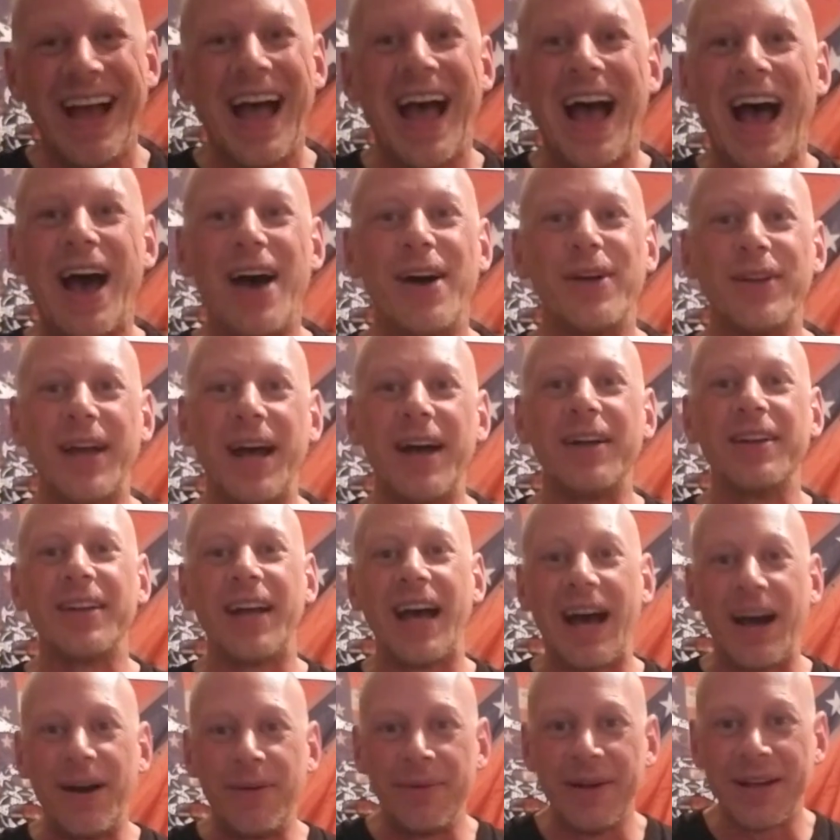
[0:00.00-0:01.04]

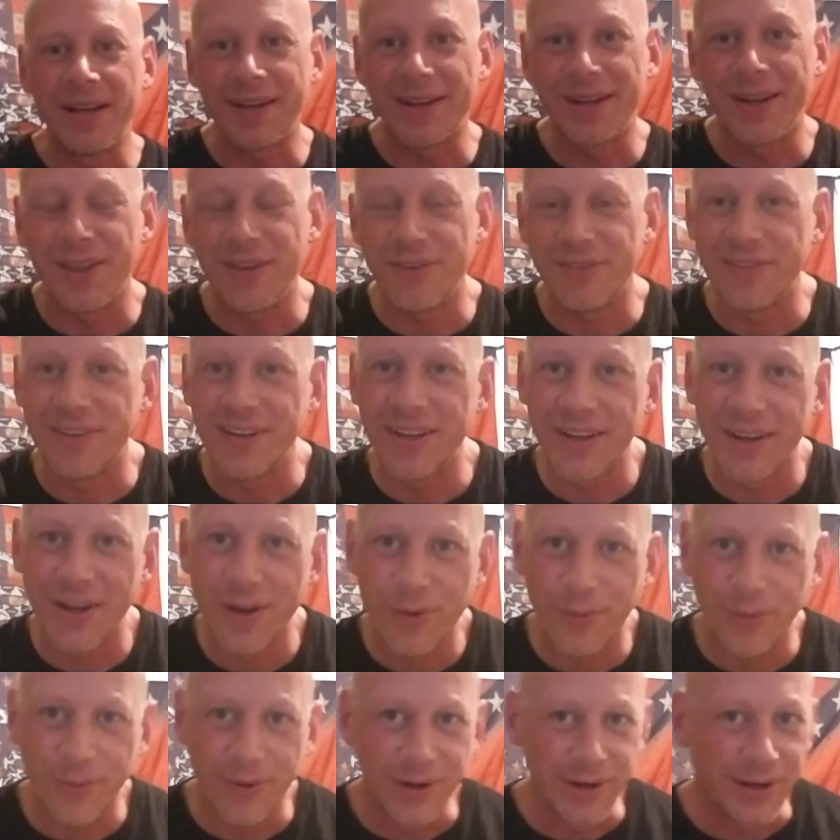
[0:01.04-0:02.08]
I'll make another
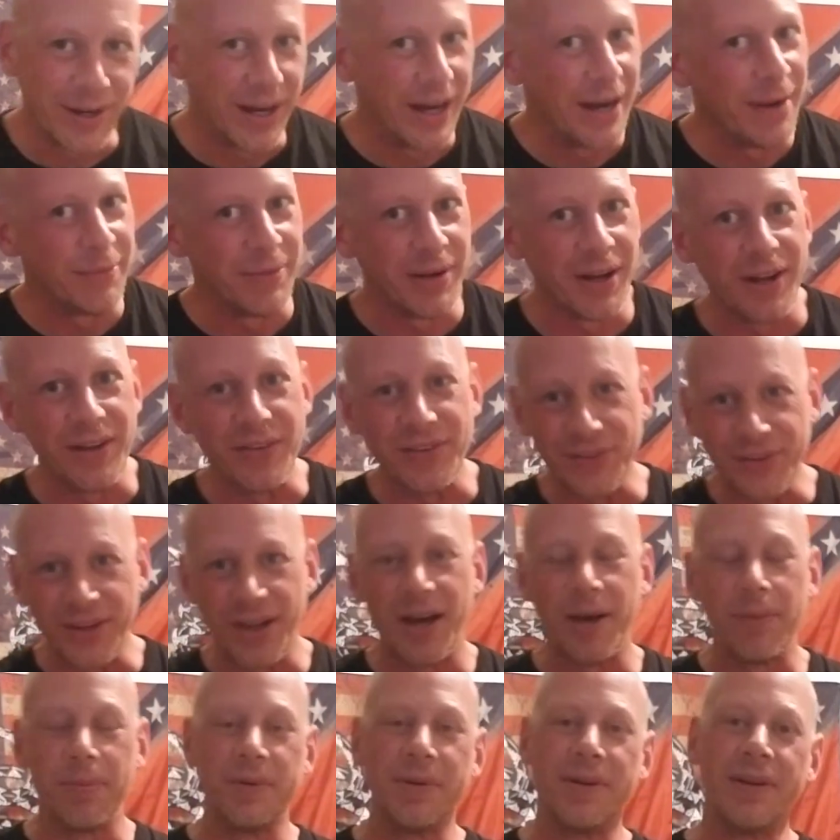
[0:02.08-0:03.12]
video where I'm not
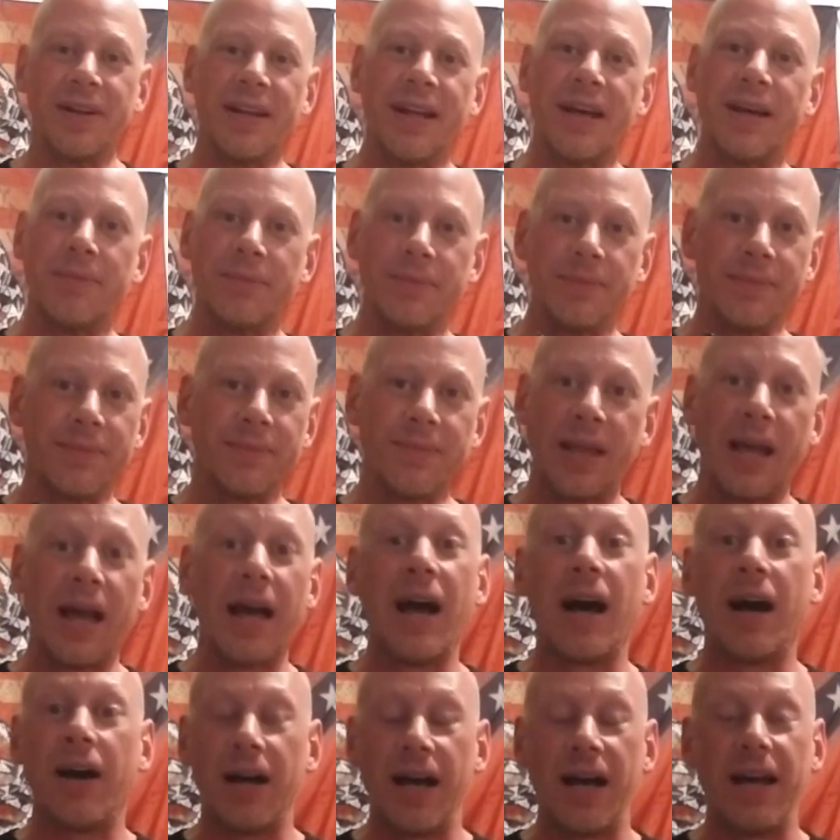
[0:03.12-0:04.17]
stopping and
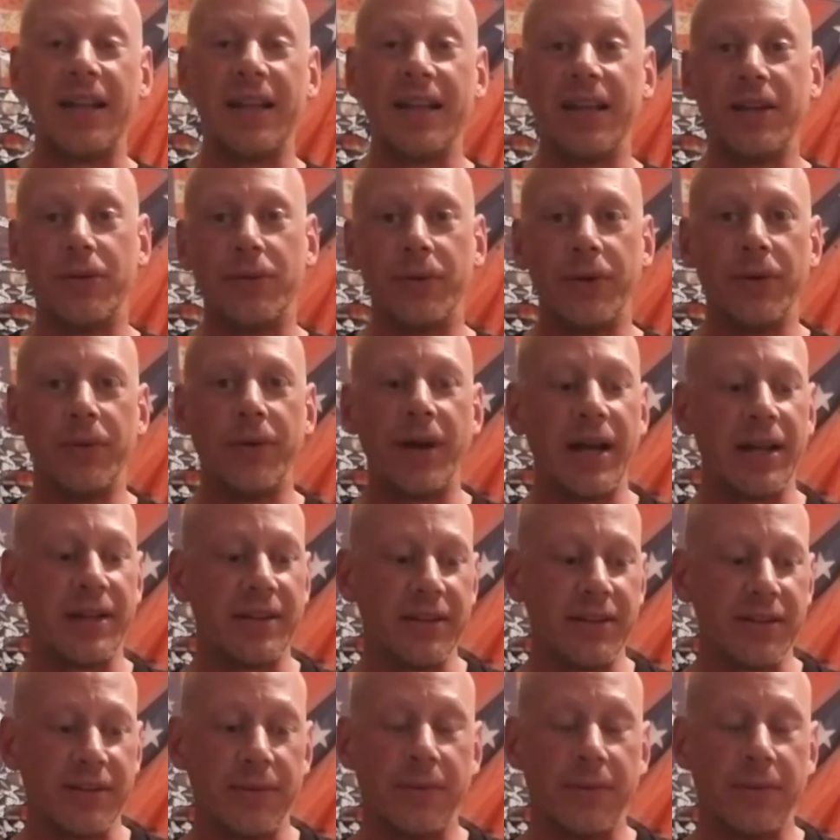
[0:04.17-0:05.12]
I need to rewrite this.